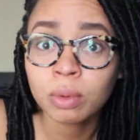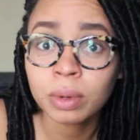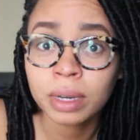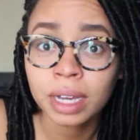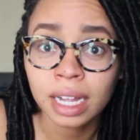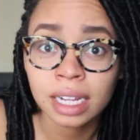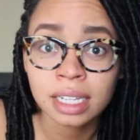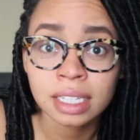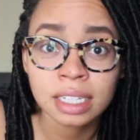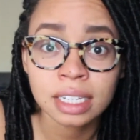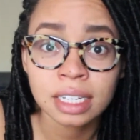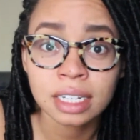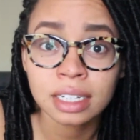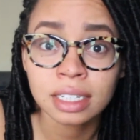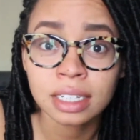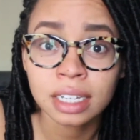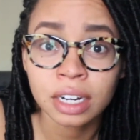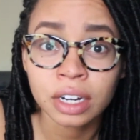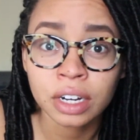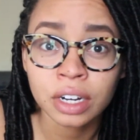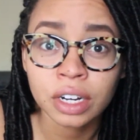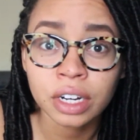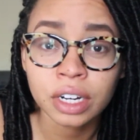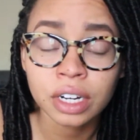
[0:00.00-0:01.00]
we got to eat
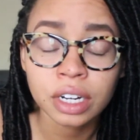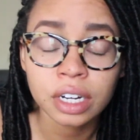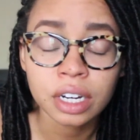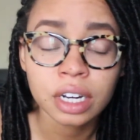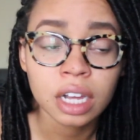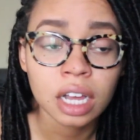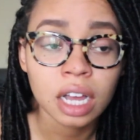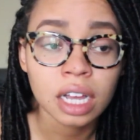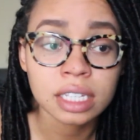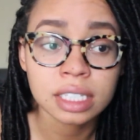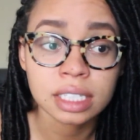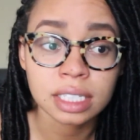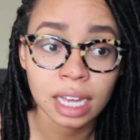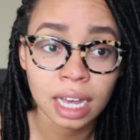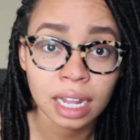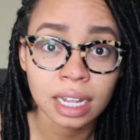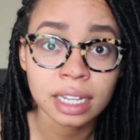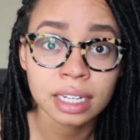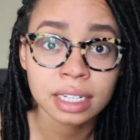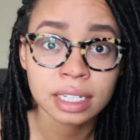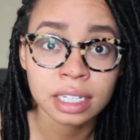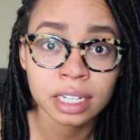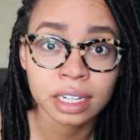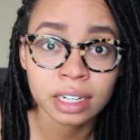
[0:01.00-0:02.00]
a
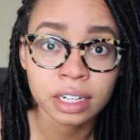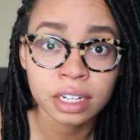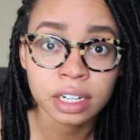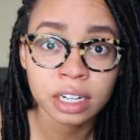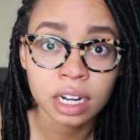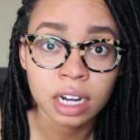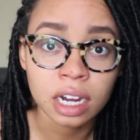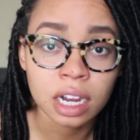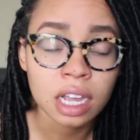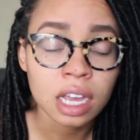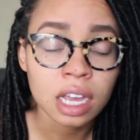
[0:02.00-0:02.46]
solid dinner.